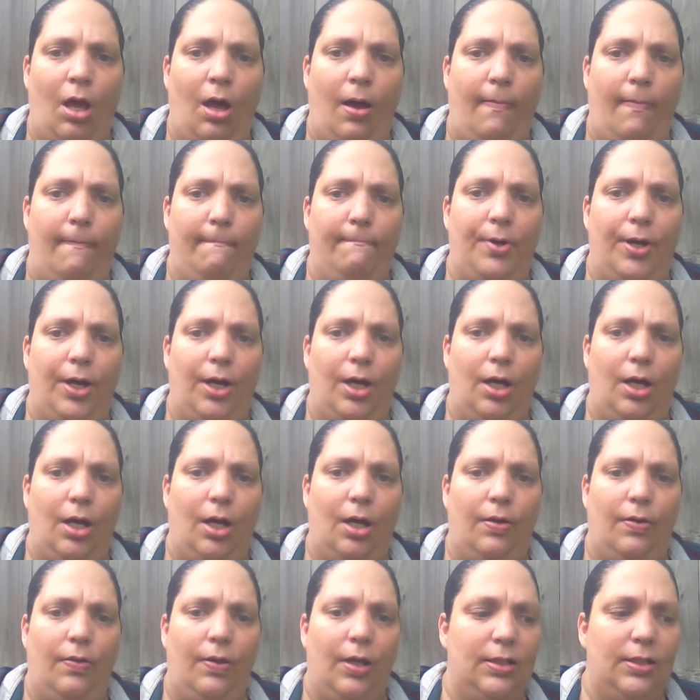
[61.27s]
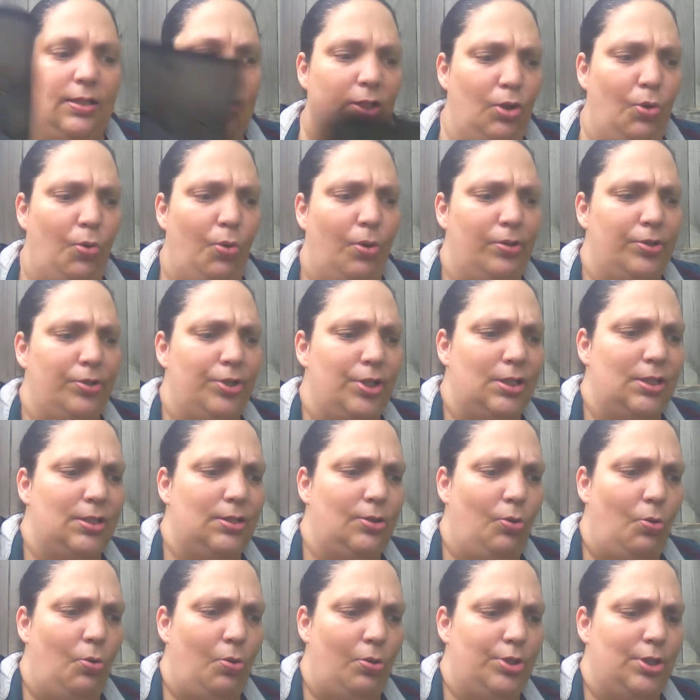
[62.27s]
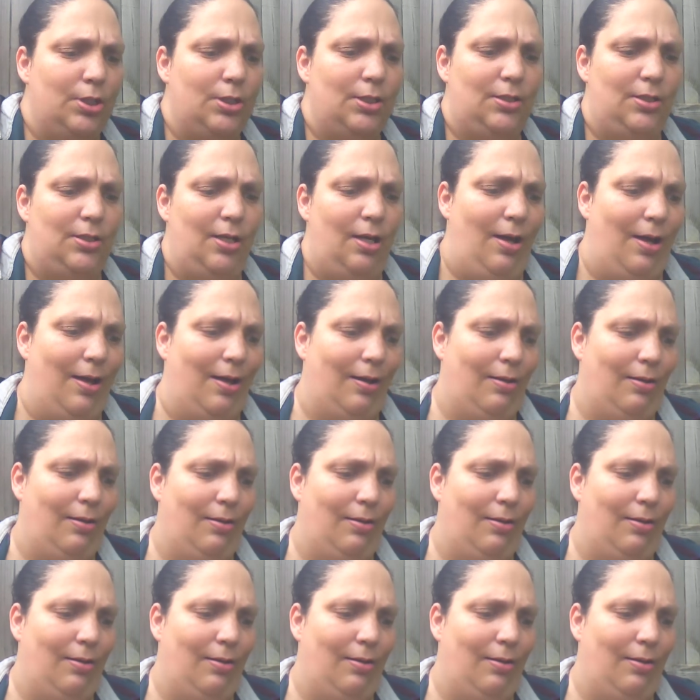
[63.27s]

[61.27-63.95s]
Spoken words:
But it's a gorgeous, gorgeous deck.